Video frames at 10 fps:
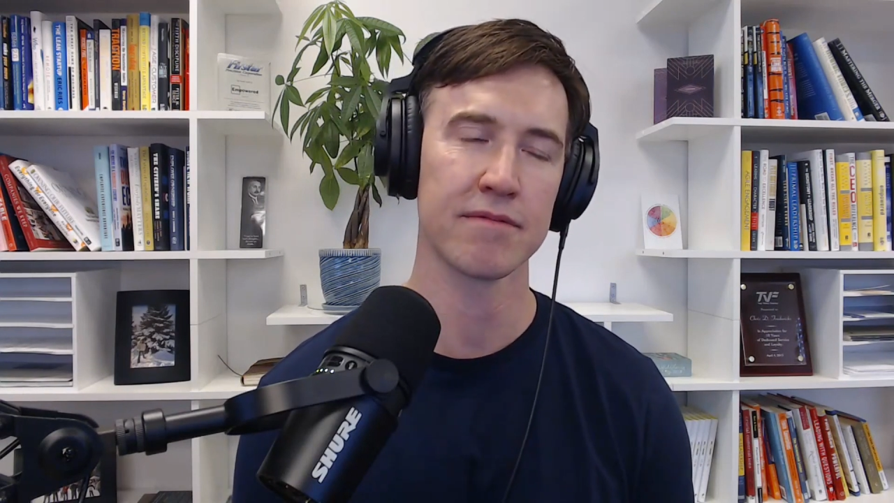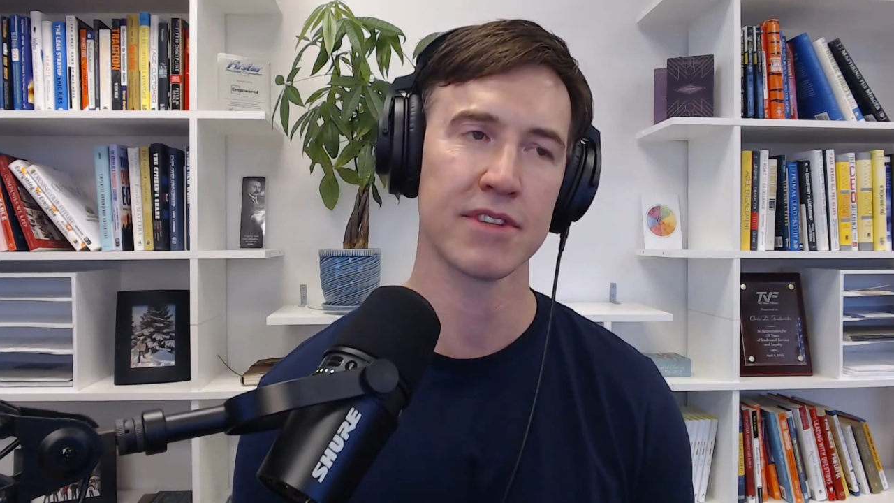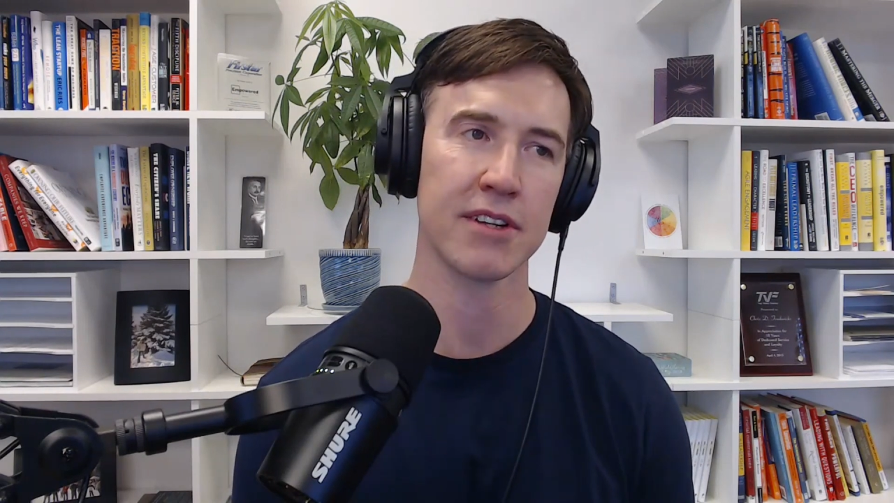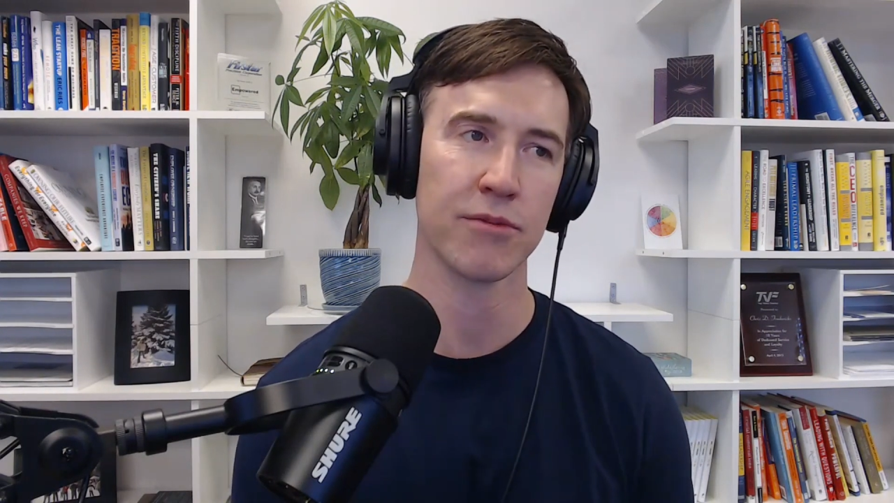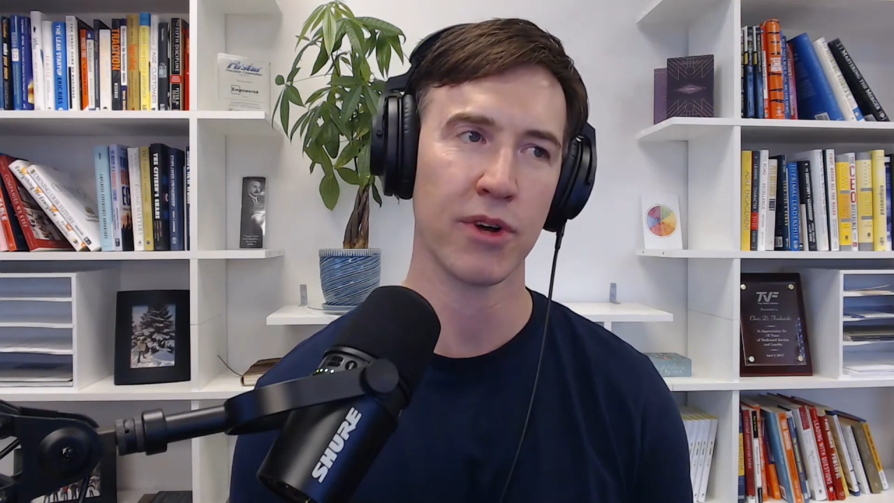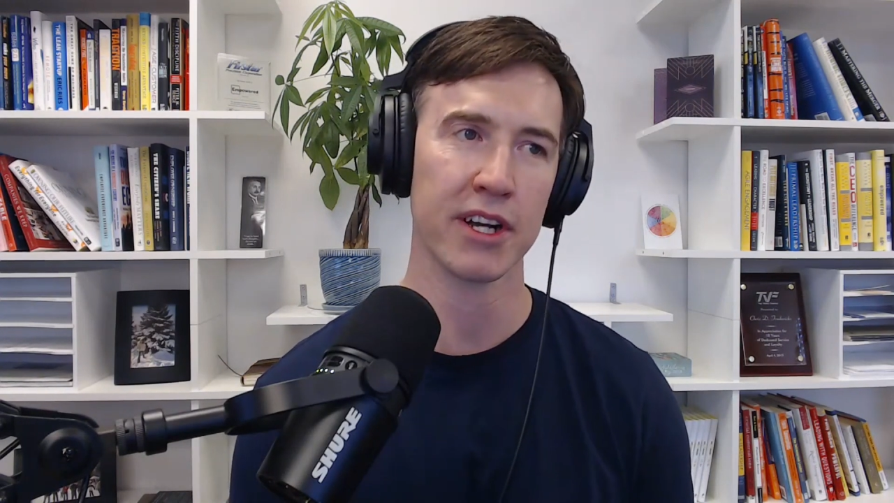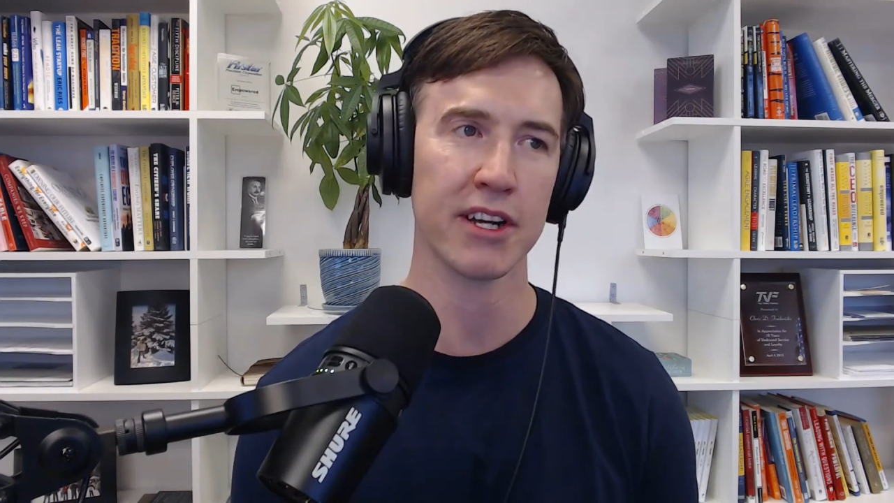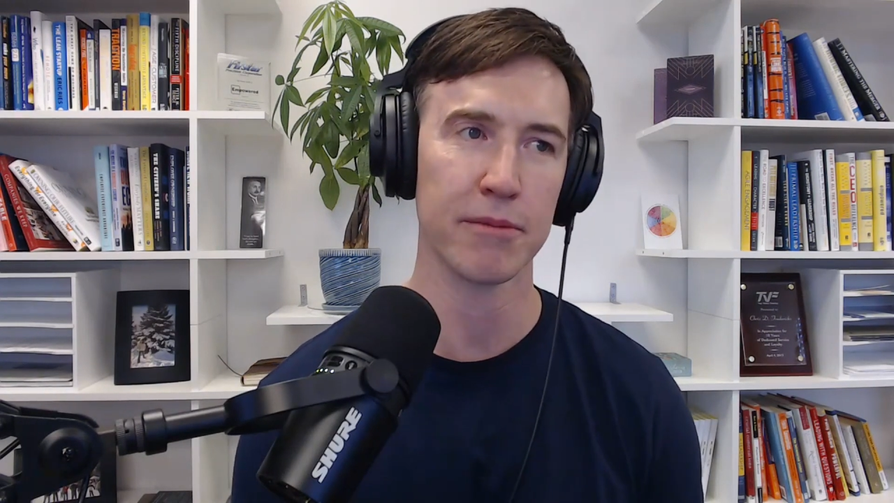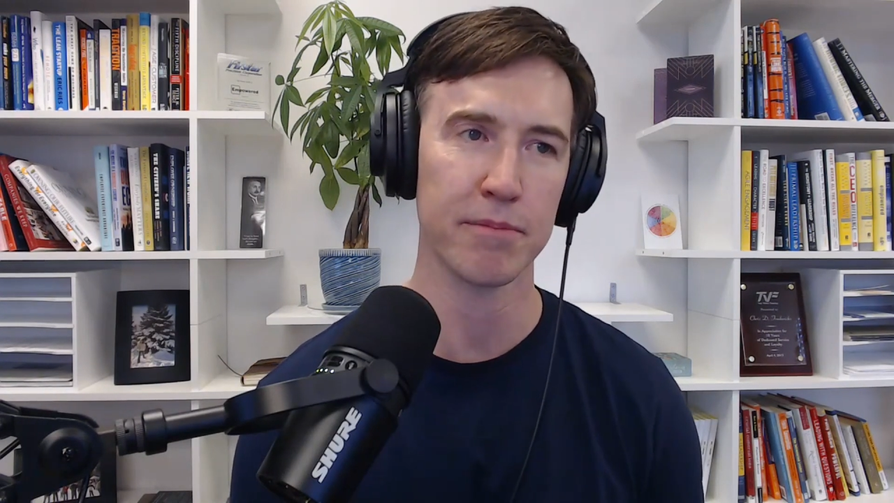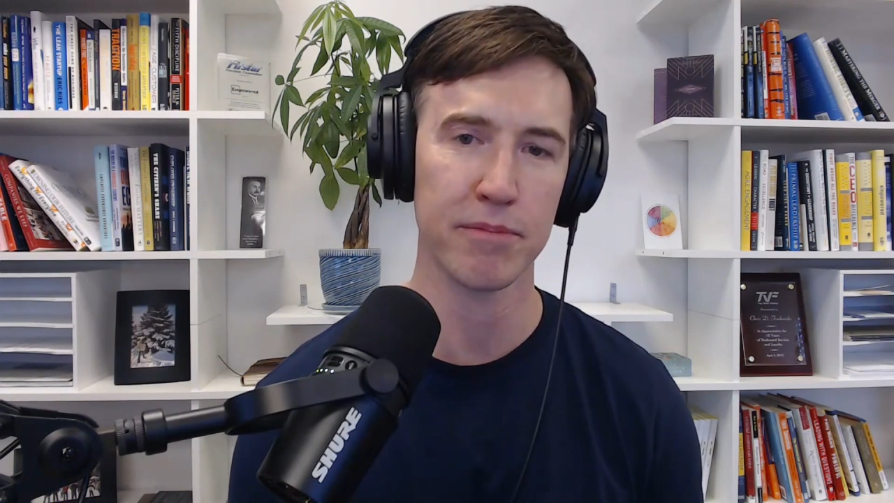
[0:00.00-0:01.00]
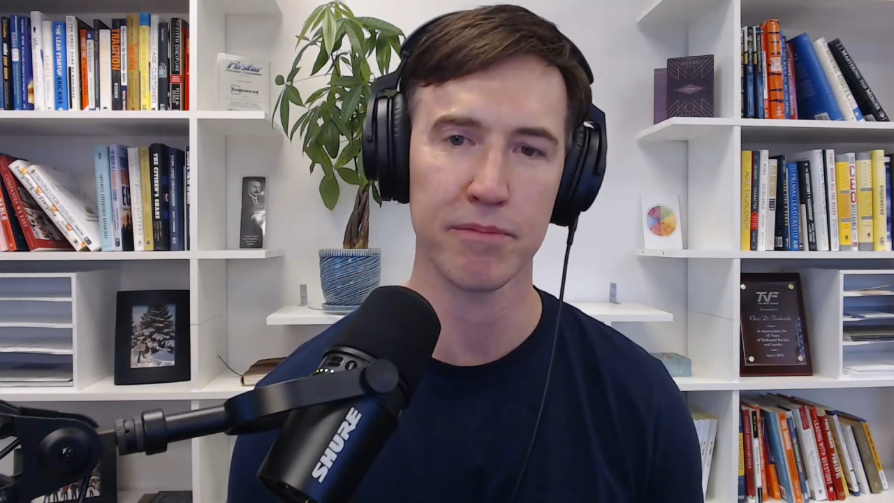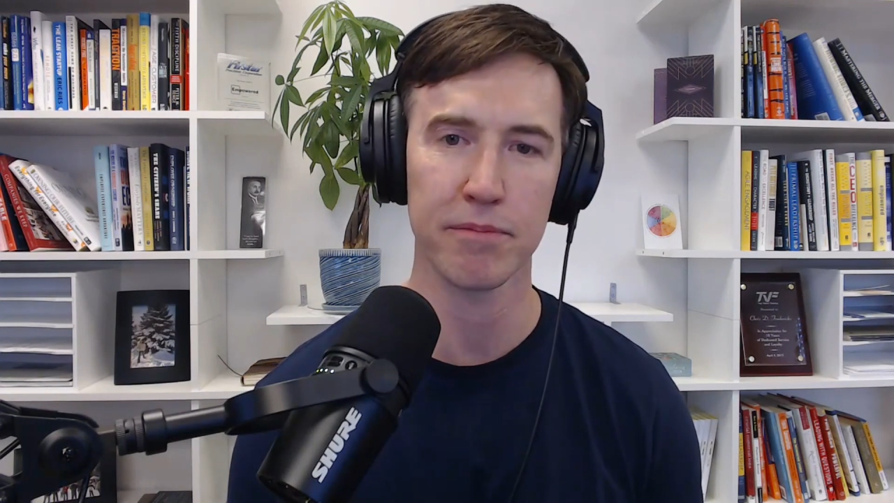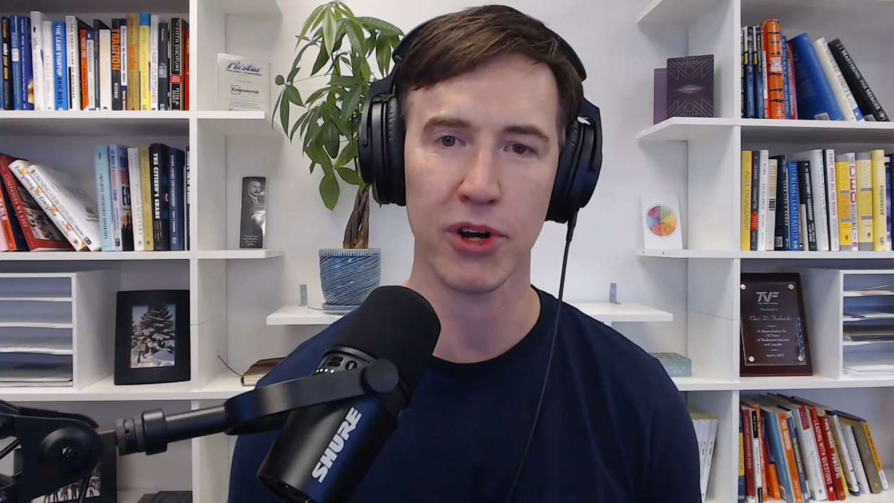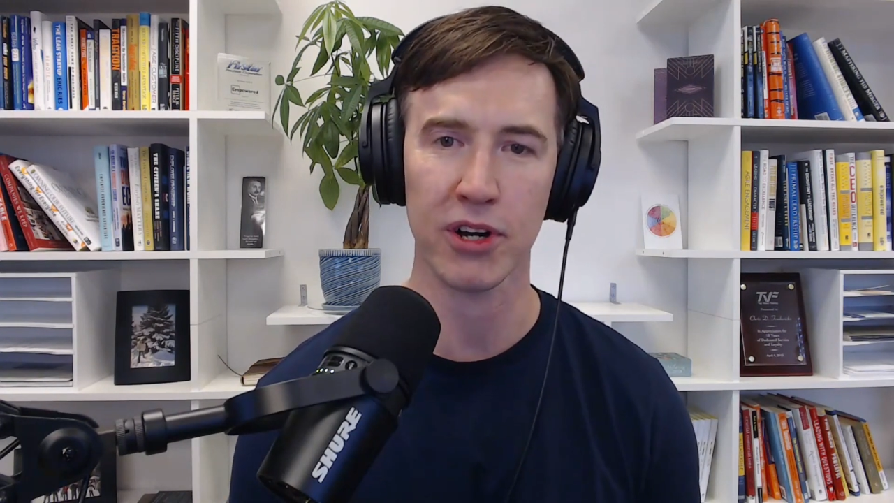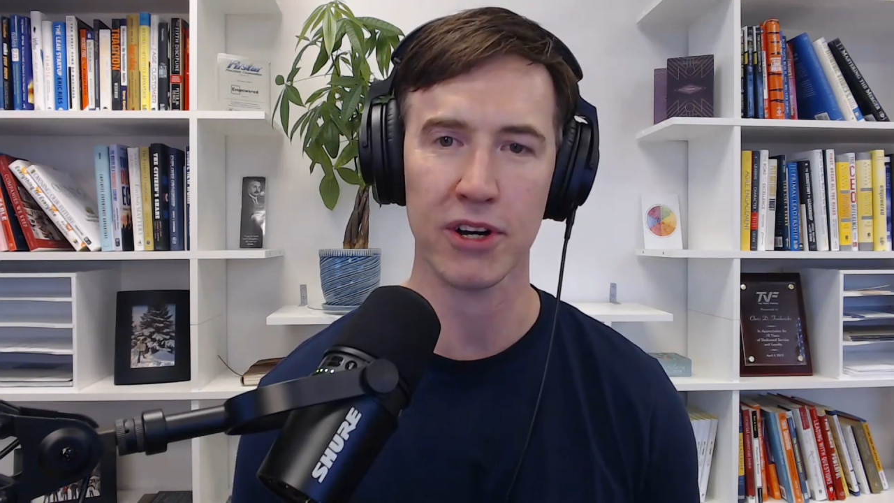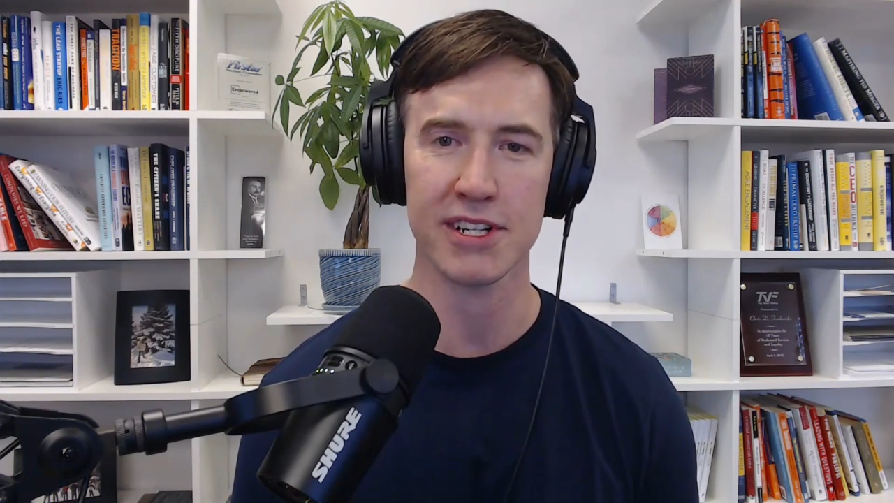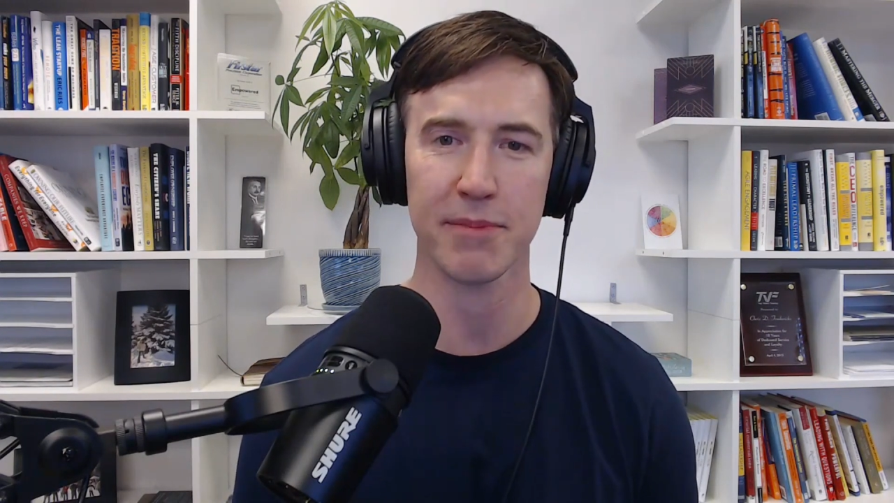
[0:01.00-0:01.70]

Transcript: didn't want to go burgers in